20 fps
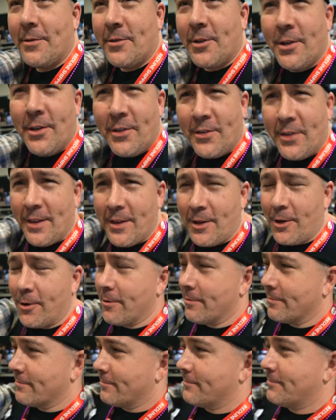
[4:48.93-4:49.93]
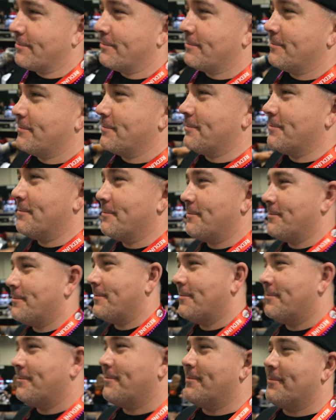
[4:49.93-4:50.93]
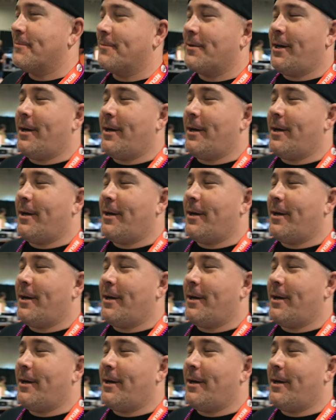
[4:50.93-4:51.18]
It's good to see you. That's, a, that's a good. It's good to see you, man.